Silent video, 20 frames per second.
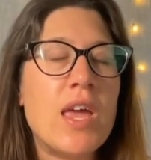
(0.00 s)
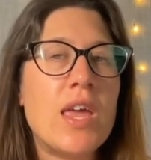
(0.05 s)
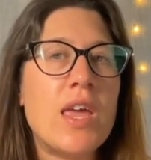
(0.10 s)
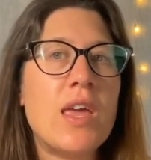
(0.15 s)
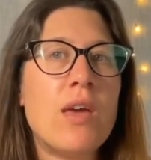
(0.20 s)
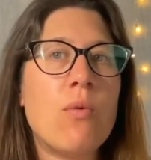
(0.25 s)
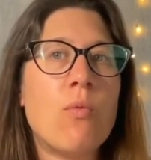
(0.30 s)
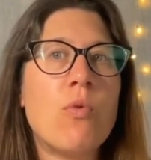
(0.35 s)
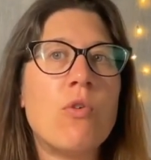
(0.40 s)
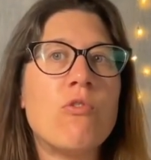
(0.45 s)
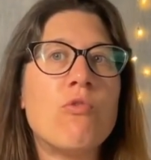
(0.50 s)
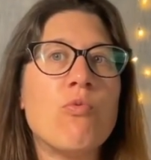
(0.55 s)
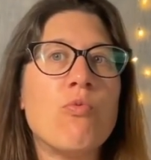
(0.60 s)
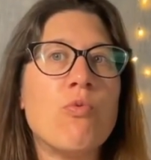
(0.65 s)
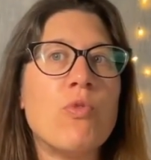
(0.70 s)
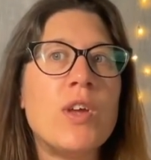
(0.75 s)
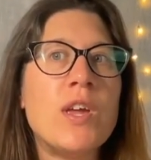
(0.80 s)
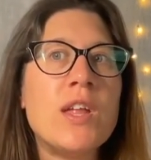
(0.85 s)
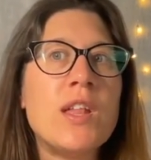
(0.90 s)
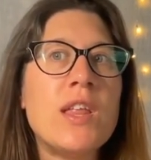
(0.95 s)
It was
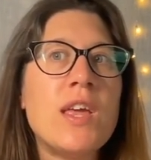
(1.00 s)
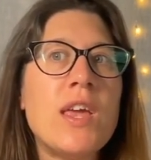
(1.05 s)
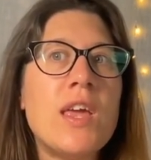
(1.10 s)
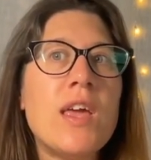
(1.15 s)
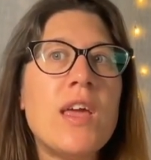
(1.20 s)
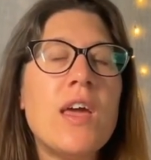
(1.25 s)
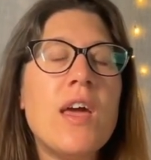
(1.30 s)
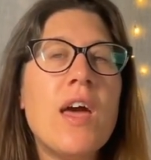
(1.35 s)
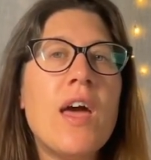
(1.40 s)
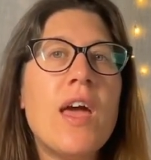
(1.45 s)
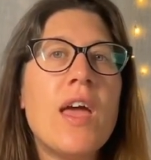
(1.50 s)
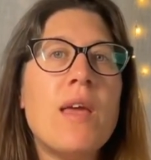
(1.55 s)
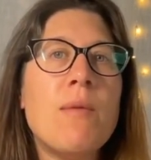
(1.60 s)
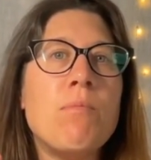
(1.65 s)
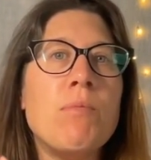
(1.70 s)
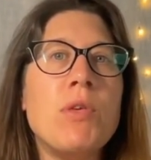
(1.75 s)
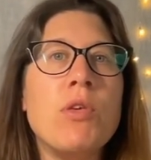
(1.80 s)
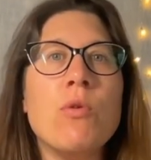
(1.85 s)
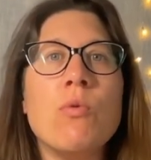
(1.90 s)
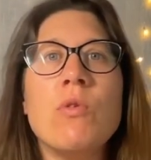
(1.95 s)
really a
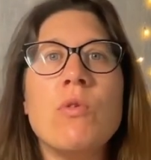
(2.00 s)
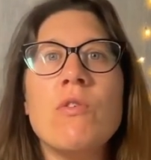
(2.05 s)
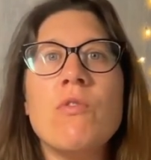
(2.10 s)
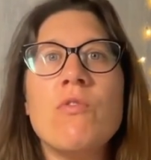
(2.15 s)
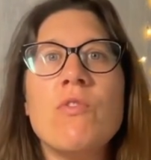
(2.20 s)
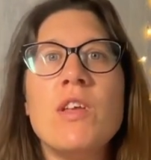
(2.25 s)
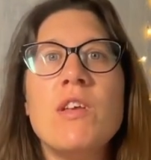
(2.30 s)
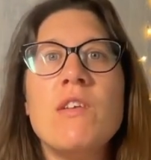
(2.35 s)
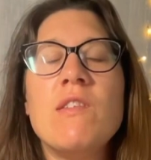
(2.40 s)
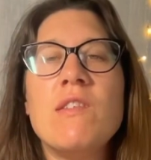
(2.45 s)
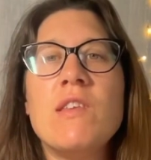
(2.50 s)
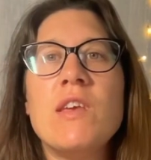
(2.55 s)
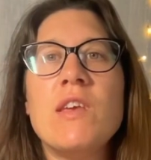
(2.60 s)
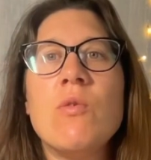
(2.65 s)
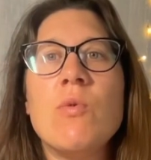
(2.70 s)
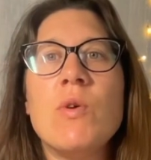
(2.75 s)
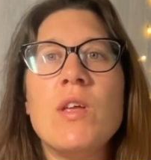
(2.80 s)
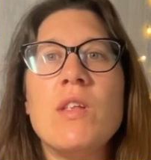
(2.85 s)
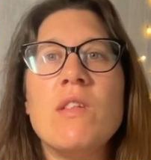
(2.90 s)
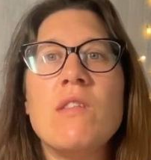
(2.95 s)
beautifully
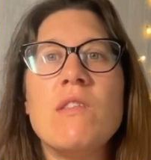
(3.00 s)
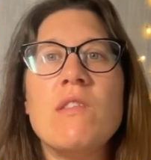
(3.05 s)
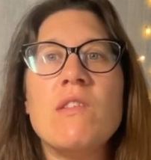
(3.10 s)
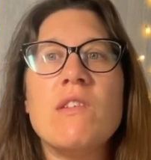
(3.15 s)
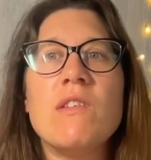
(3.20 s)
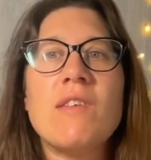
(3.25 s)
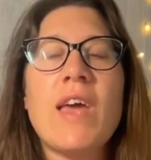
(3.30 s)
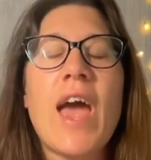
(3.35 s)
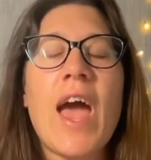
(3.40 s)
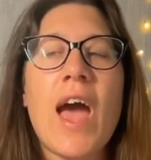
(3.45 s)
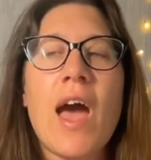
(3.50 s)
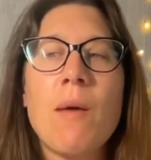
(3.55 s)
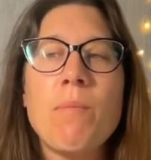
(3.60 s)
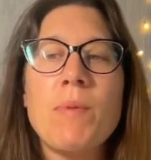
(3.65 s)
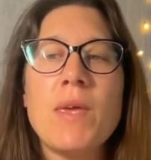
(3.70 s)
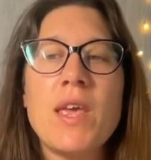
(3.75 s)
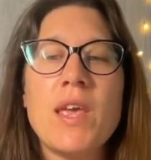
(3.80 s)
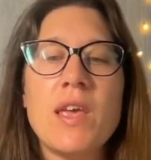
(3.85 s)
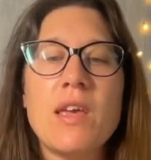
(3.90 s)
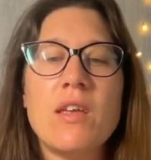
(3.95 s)
sequenced
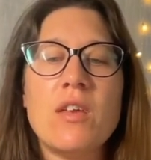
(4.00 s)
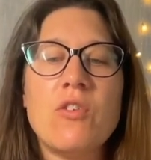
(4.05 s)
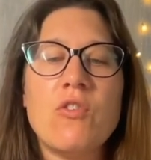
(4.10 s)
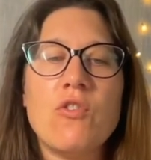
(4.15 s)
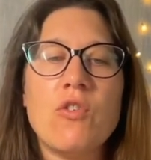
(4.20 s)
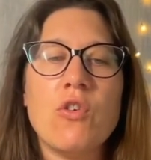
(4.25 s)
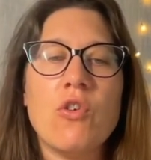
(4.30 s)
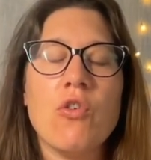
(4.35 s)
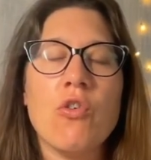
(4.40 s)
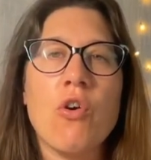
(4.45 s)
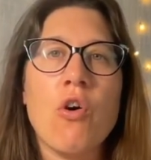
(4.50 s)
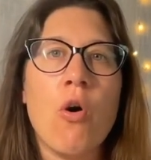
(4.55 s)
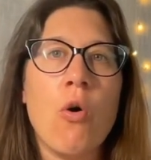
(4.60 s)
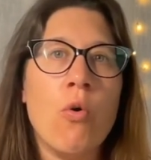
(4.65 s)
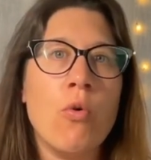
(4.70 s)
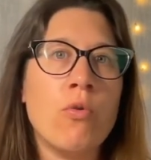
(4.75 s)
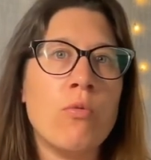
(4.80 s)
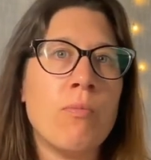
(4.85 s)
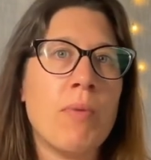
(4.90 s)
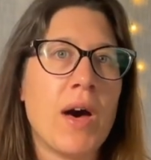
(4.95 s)
tapping into your
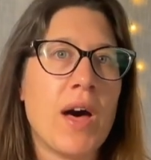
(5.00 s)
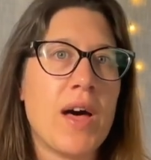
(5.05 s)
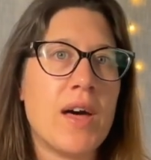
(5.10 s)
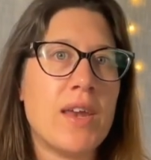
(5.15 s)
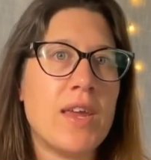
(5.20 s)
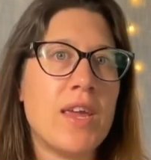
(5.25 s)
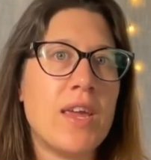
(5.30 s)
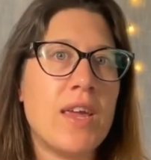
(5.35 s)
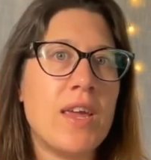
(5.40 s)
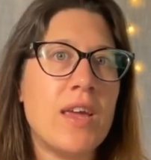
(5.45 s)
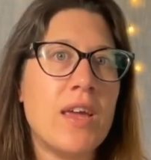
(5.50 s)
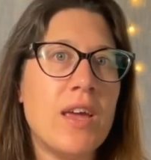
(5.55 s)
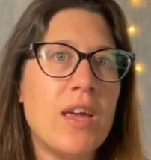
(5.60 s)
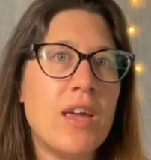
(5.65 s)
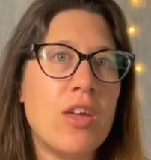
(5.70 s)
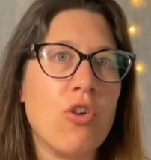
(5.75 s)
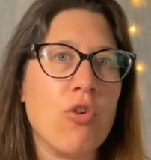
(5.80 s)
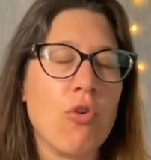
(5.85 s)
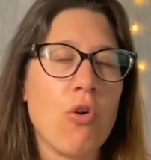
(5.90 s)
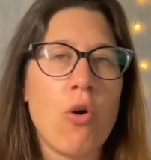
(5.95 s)
own body,
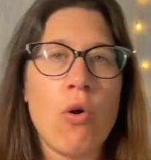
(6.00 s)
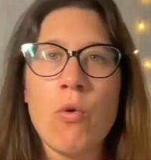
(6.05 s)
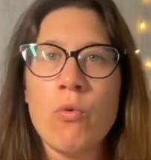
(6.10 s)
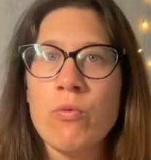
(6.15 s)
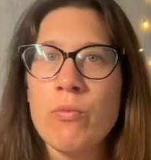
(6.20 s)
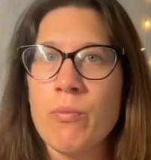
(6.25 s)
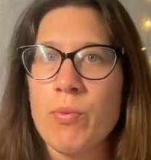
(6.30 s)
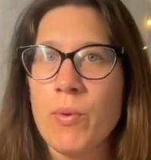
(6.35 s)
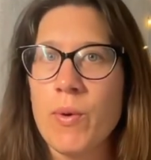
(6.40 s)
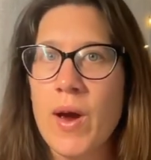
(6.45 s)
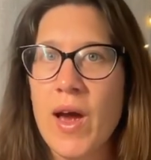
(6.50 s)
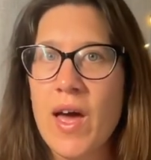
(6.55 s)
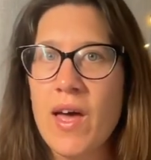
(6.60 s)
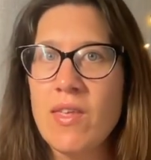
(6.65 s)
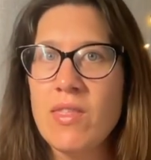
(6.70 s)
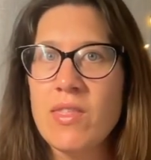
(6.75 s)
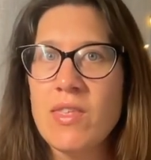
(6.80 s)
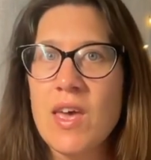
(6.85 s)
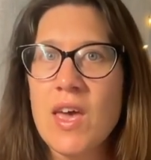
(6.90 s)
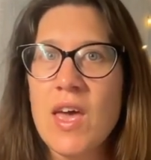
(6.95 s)
your own
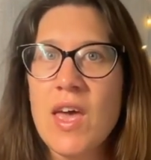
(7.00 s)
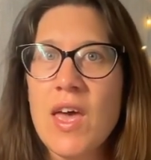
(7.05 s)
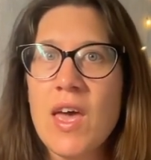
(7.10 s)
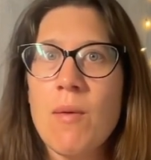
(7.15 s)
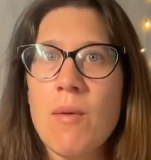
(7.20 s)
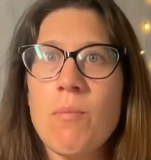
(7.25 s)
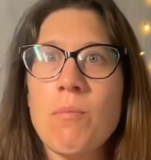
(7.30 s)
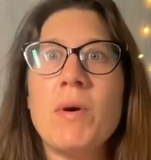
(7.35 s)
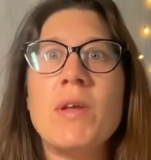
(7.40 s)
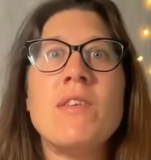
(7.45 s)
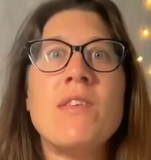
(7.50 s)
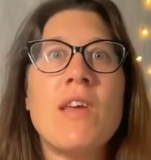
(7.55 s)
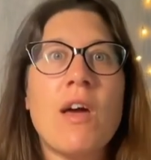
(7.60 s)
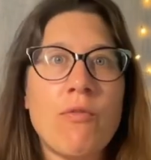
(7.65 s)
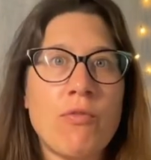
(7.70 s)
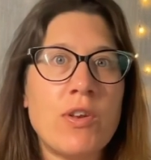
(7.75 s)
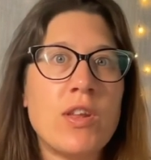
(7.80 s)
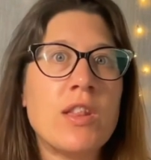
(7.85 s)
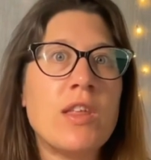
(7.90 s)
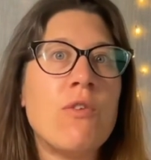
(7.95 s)
breath, but
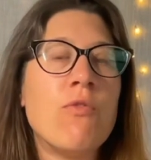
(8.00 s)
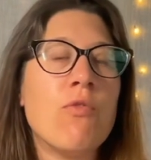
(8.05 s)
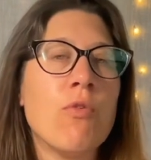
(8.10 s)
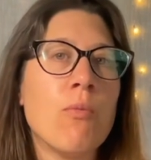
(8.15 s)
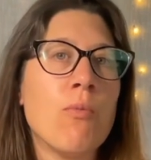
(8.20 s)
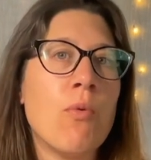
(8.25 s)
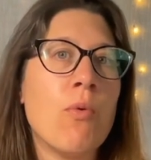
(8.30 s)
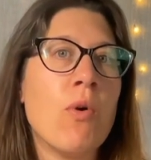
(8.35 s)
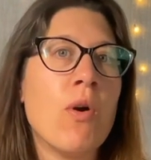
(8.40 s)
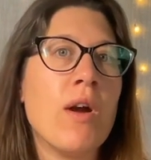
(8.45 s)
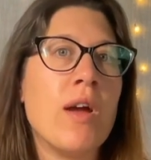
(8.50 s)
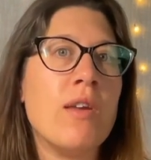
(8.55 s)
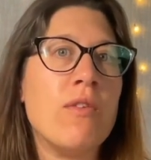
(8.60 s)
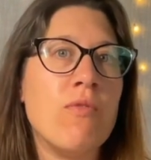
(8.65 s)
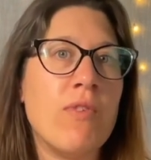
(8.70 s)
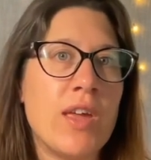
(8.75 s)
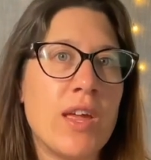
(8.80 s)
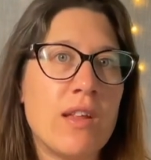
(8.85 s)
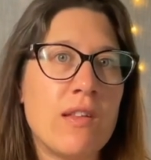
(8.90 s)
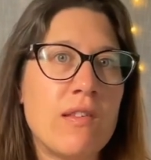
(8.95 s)
definitely for more
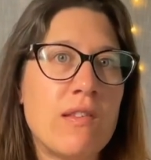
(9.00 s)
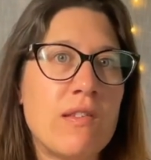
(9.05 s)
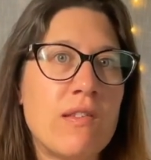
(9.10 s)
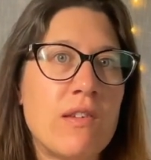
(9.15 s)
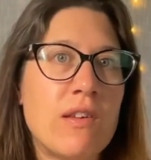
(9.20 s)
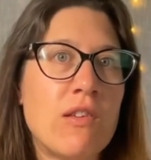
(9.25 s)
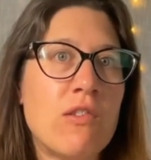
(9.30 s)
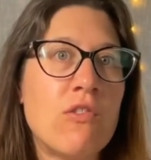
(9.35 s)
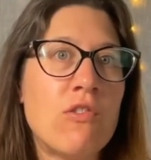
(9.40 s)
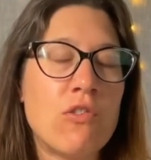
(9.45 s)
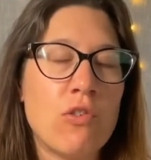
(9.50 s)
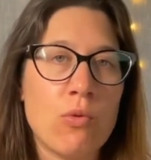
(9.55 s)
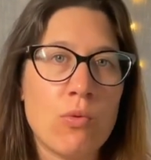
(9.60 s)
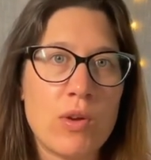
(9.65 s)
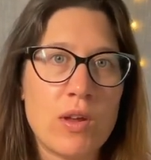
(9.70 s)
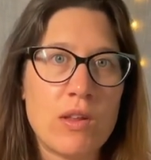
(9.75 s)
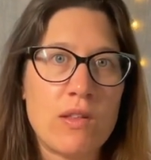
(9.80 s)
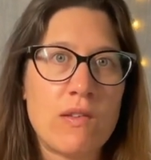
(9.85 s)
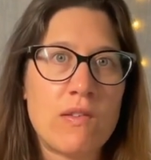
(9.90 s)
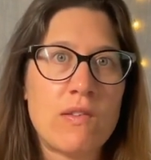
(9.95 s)
advanced
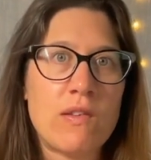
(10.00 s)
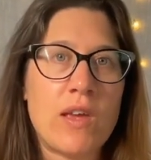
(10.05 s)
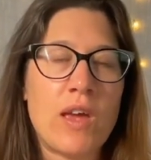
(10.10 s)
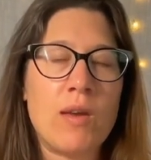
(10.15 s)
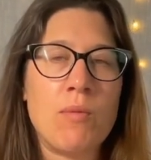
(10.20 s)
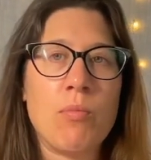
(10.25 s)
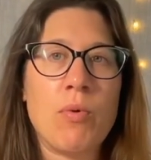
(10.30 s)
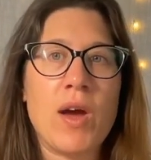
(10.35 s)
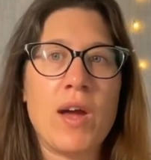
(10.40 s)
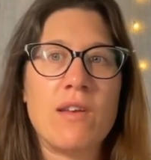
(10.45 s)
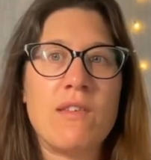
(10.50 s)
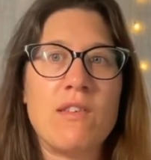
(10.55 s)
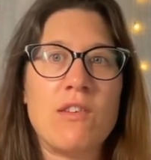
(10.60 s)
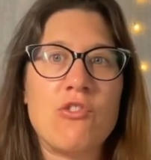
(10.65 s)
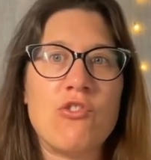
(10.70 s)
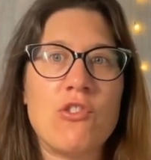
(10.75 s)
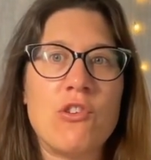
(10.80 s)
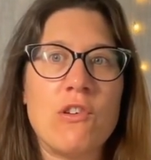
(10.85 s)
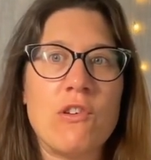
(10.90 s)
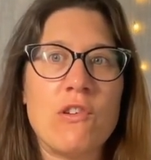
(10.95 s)
students and
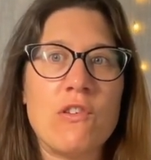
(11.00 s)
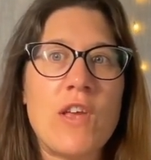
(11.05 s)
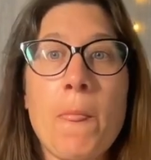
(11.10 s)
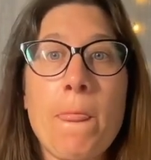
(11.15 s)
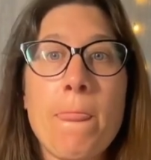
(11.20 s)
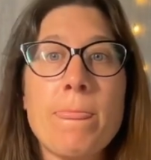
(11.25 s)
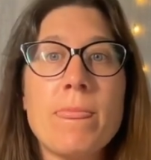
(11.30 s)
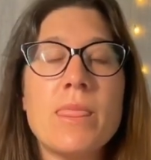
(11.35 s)
practitioners.